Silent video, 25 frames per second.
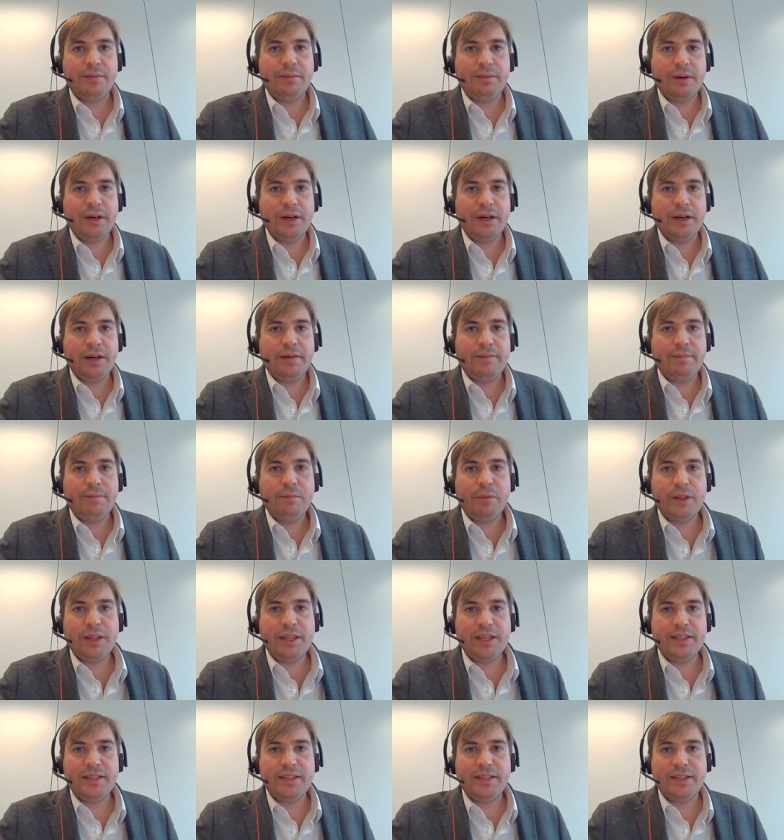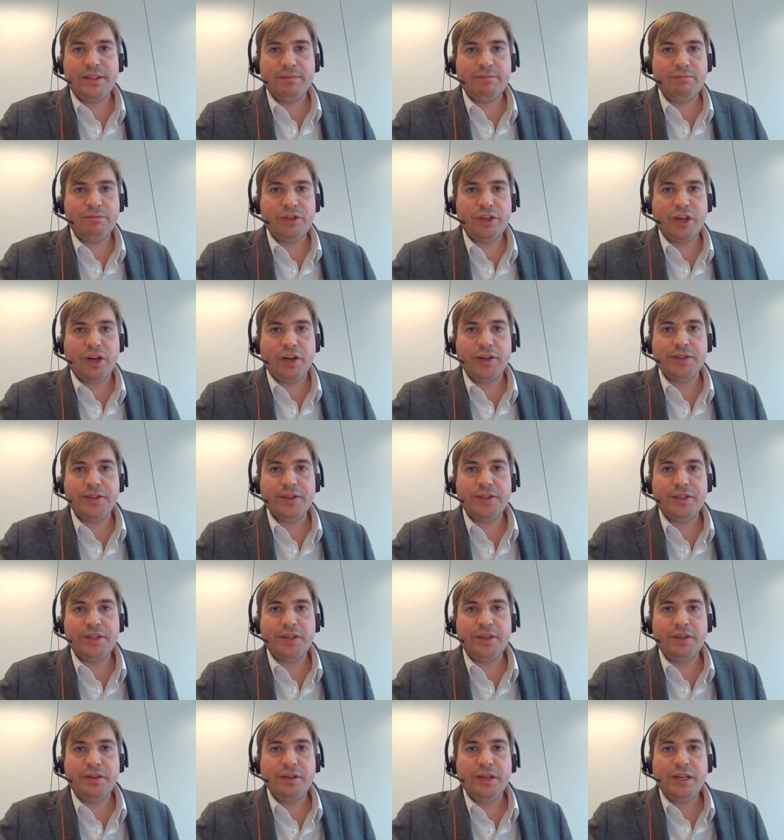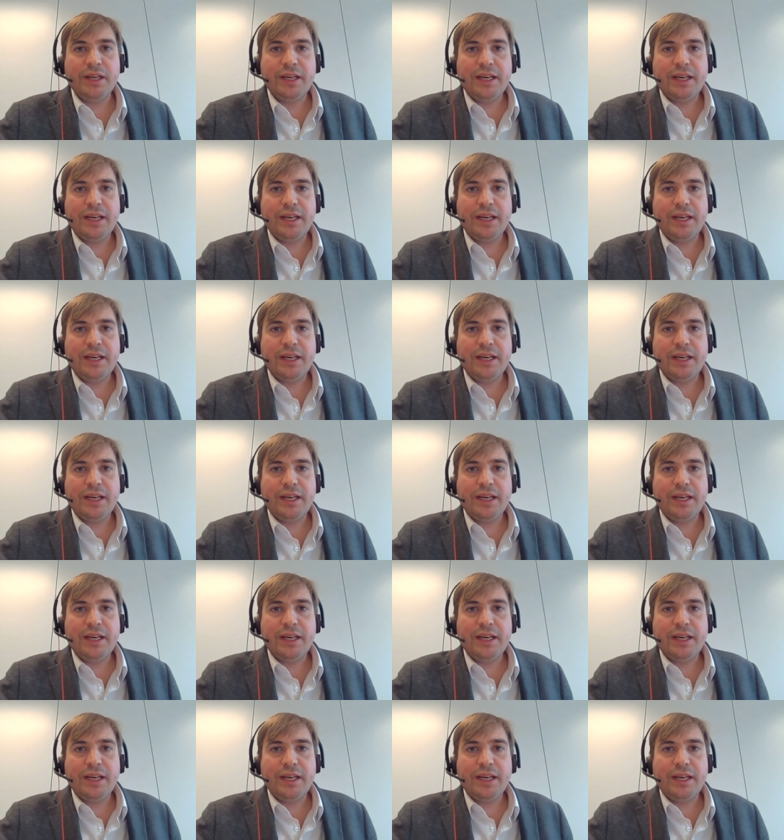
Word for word: with this chance to